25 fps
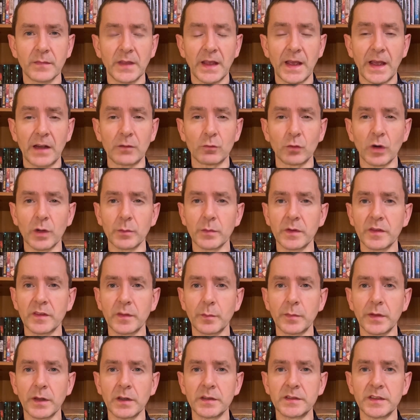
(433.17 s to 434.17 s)
and Rickman's
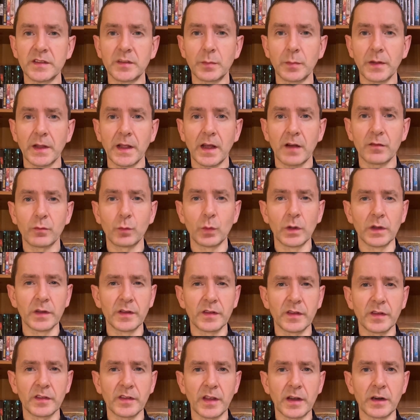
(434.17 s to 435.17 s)
ability to play off
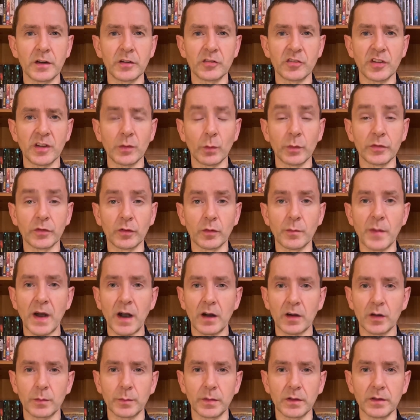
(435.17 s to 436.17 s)
Willis's energy was
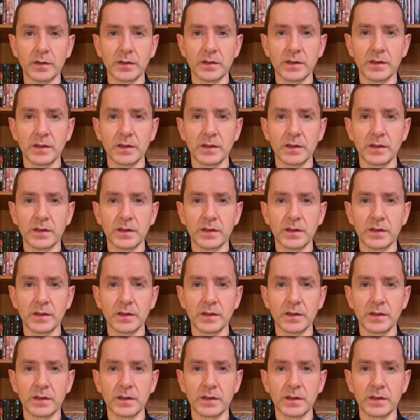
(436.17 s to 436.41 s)
remarkable.